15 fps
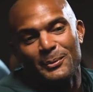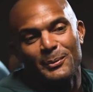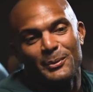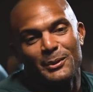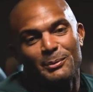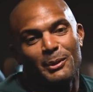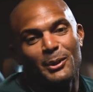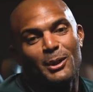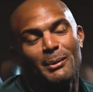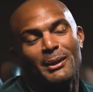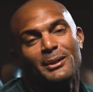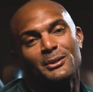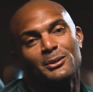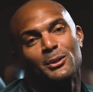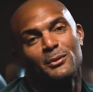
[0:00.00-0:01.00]
We spoke
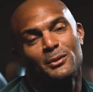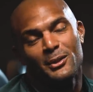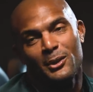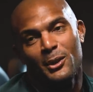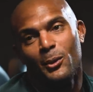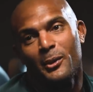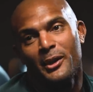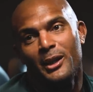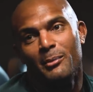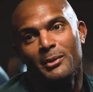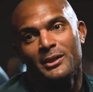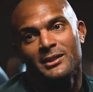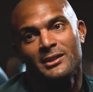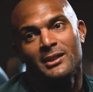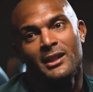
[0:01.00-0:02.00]
about sort of your
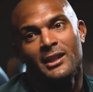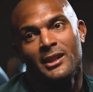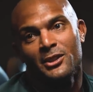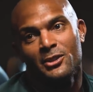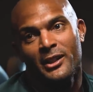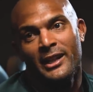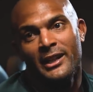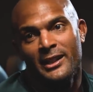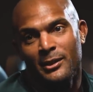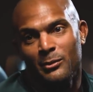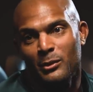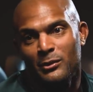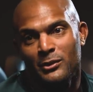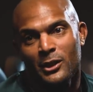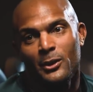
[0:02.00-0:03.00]
goalkeeping training
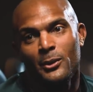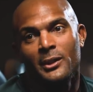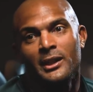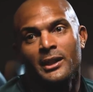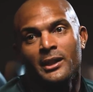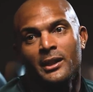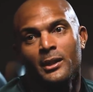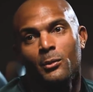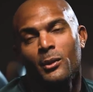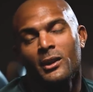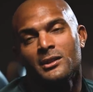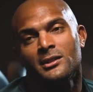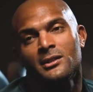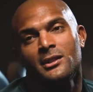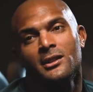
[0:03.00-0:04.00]
with Tony.
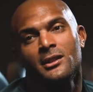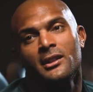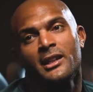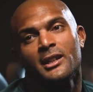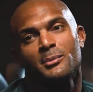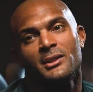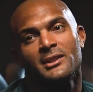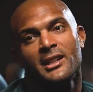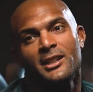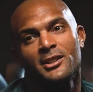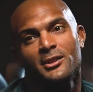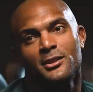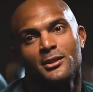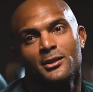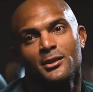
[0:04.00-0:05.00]
What's the
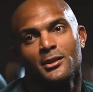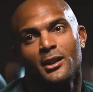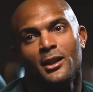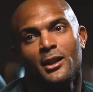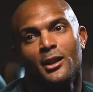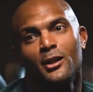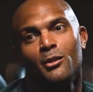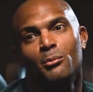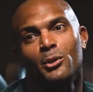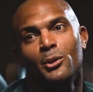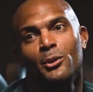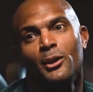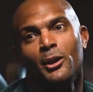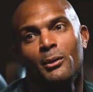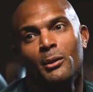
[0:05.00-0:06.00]
expectations of
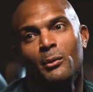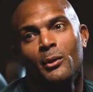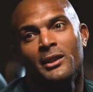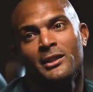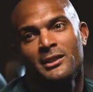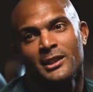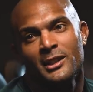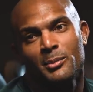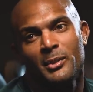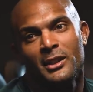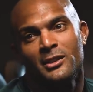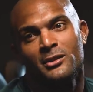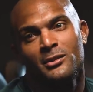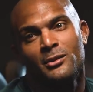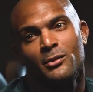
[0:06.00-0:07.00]
Bruno, and what do you
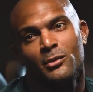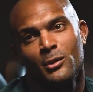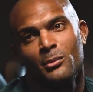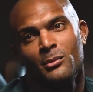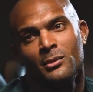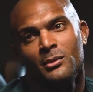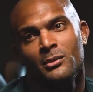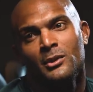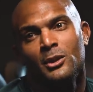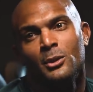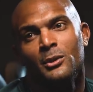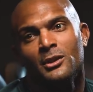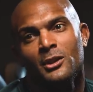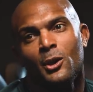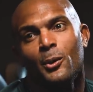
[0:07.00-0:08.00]
expect from you
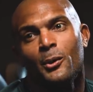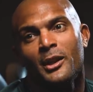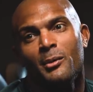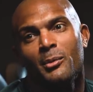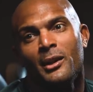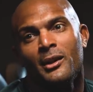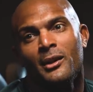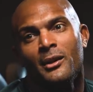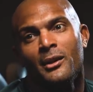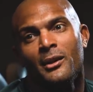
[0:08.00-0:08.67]
as a goalkeeper?